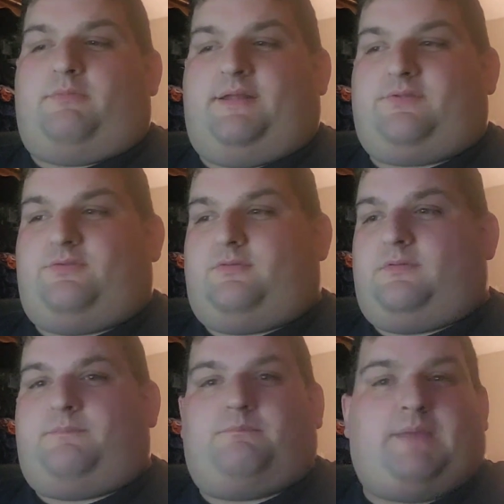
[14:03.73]

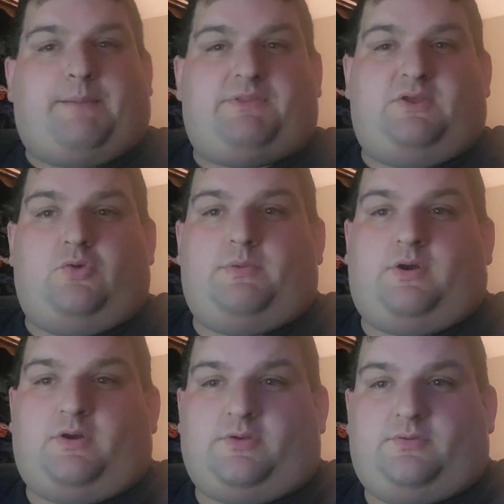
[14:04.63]
That's Map of the Human
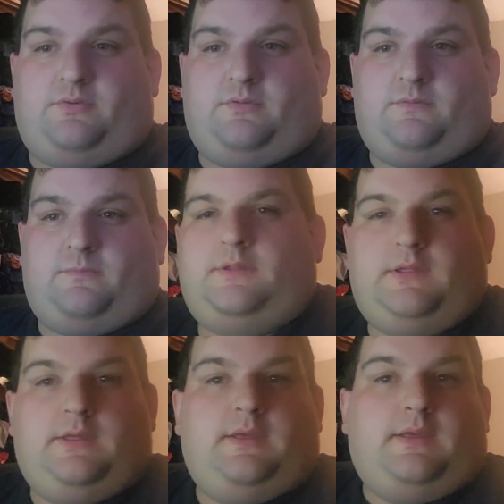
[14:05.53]
Heart.
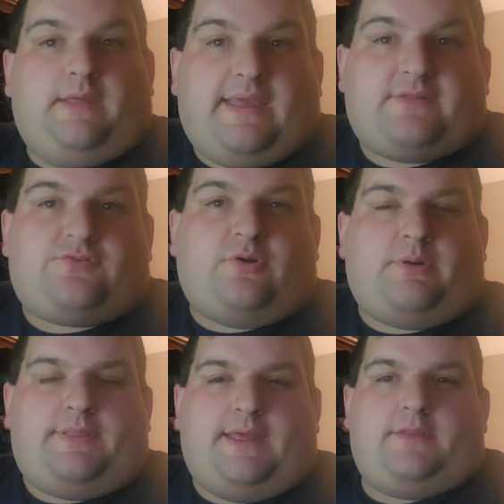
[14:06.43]
And so,
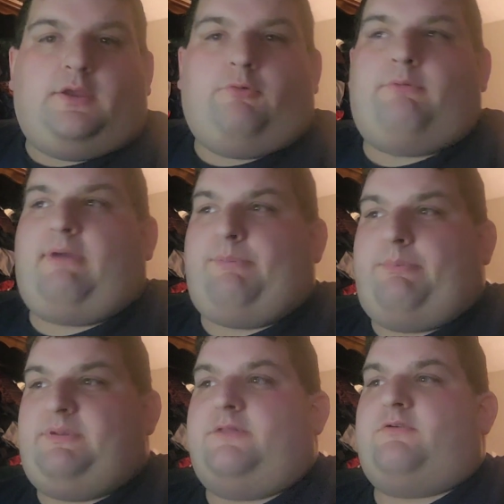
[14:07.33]
on that note, we wrap
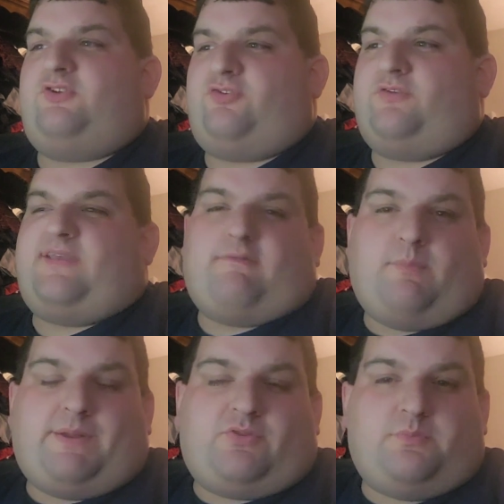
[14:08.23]
up another edition of Time
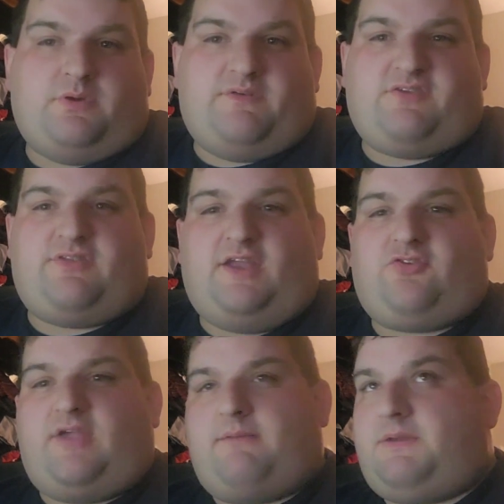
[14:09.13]
About the Movies.
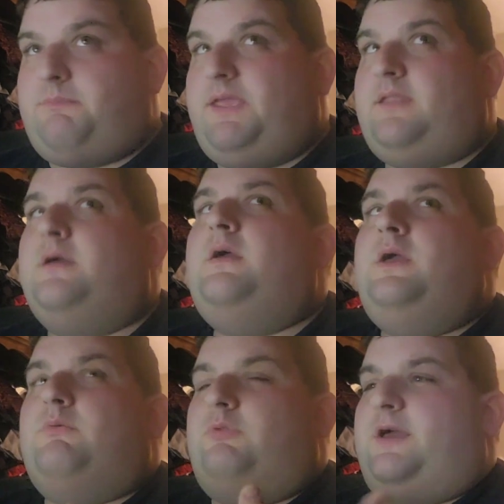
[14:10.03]
Next time we meet,
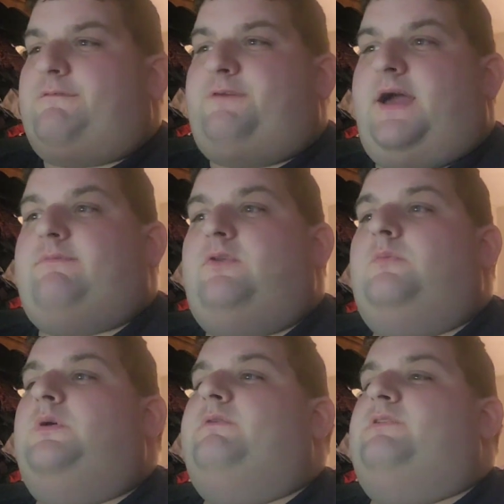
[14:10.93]
we'll look at five
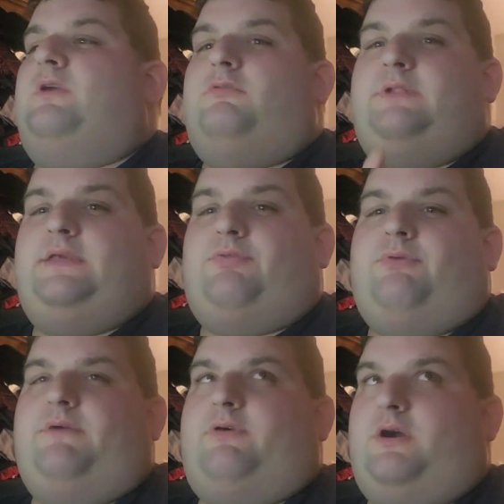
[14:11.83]
new movies, including
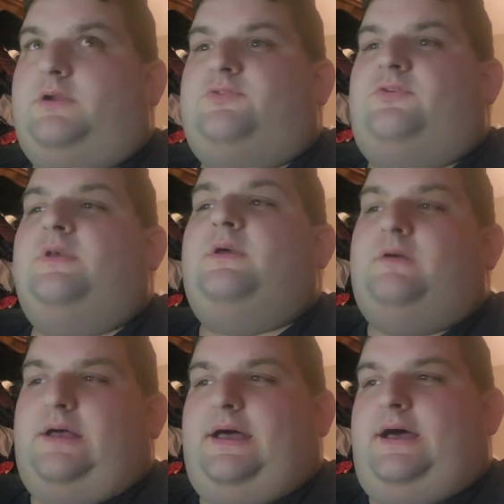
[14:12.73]
Three of Hearts,
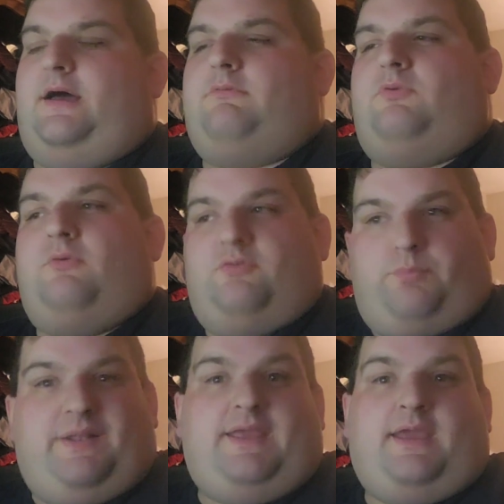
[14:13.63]
uh,
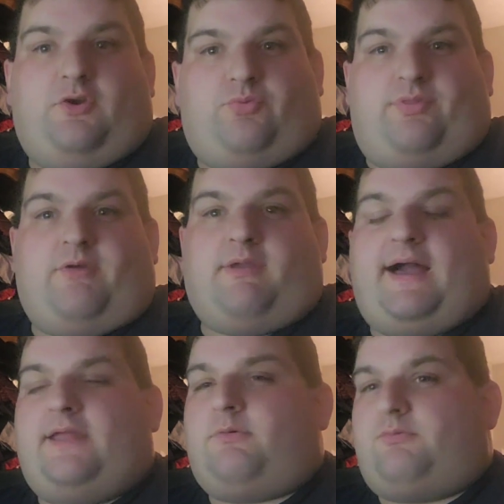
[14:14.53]
Splitting Hairs with Eric
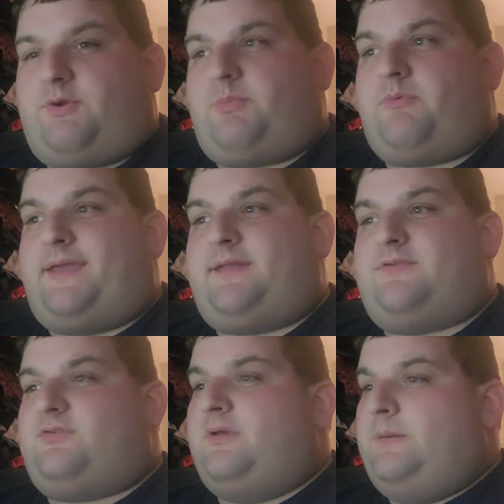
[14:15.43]
Idle and Rick
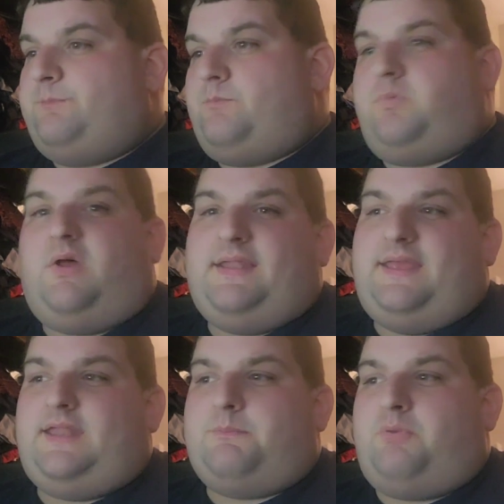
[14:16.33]
Moranis, Blood
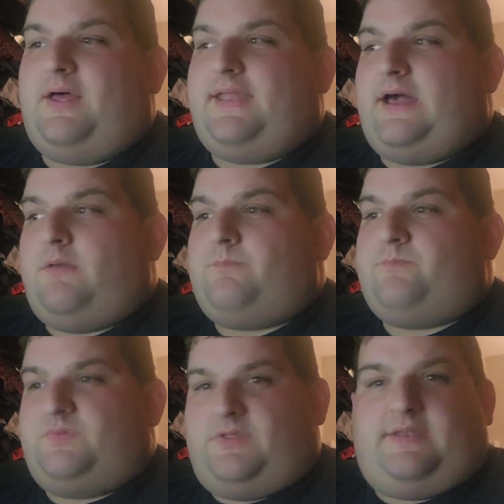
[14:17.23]
In and Blood Out,
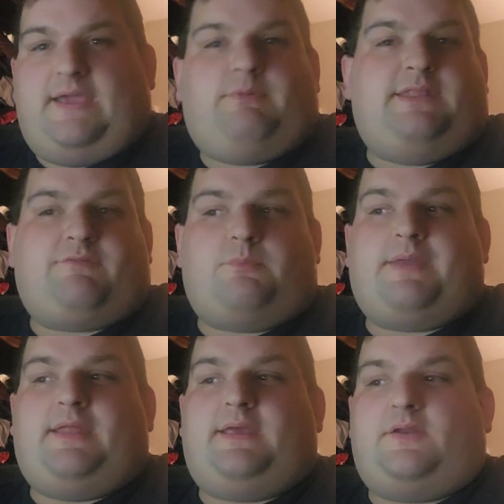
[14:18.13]
The Night We Never
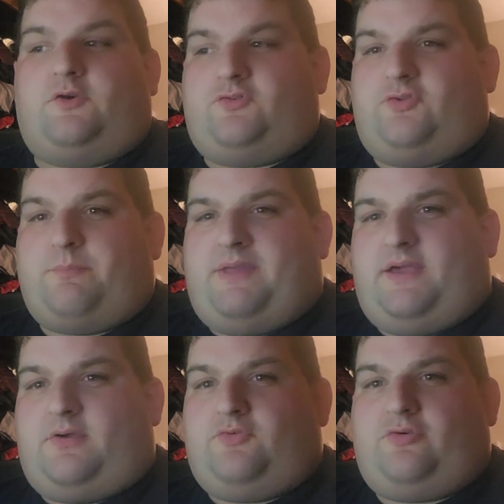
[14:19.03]
Met, and also The
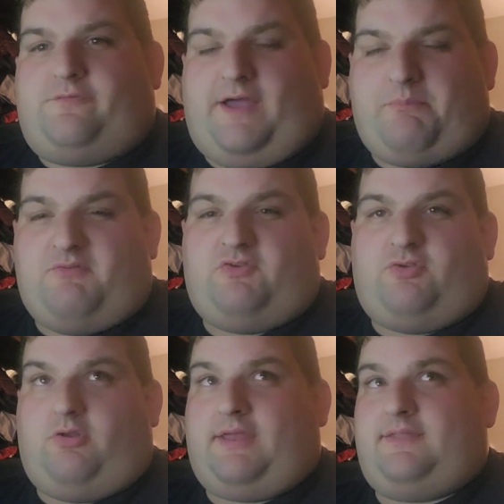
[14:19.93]
Pickle. So, five movies
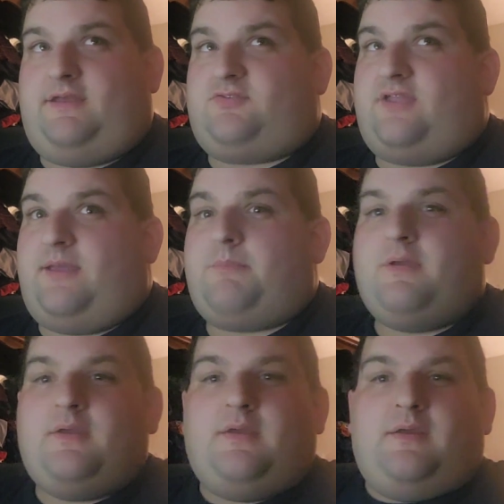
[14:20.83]
to look at next time.
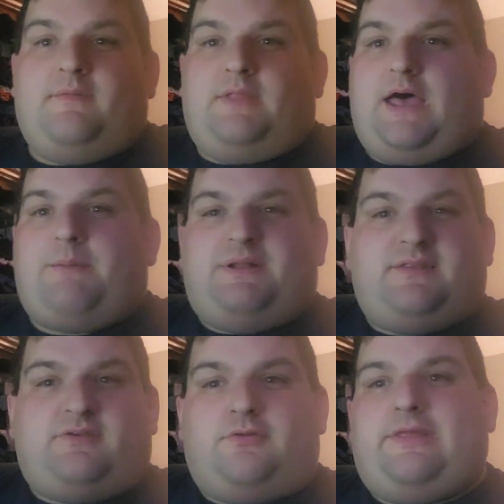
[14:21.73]
Uh, but
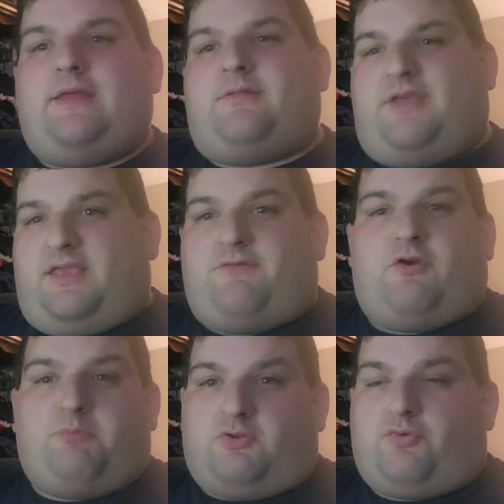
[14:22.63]
until then, thank you
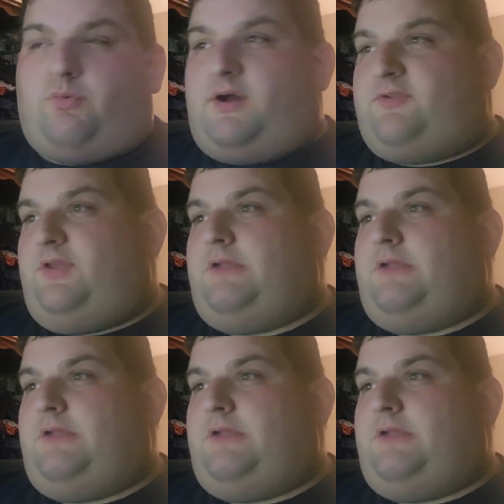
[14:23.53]
very much for watching.